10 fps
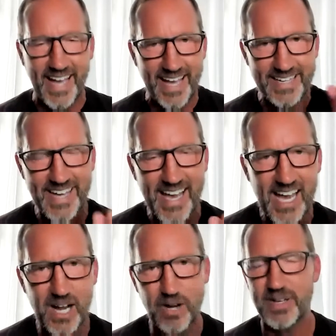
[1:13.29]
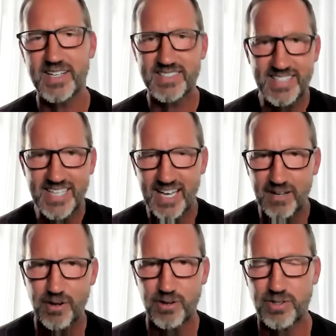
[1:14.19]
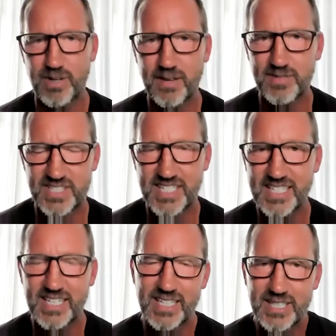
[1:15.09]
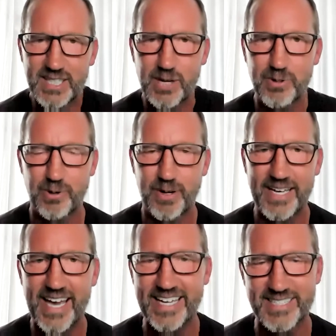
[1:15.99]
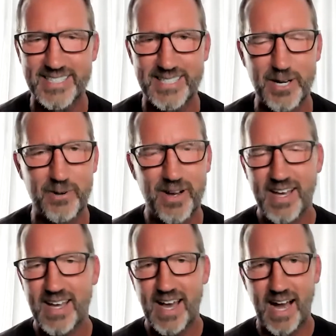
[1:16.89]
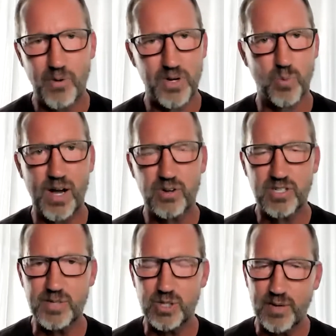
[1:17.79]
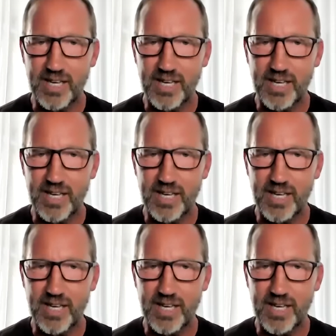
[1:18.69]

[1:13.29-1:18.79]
And now it is the anniversary of Seek, Go, Create. So I want to welcome you.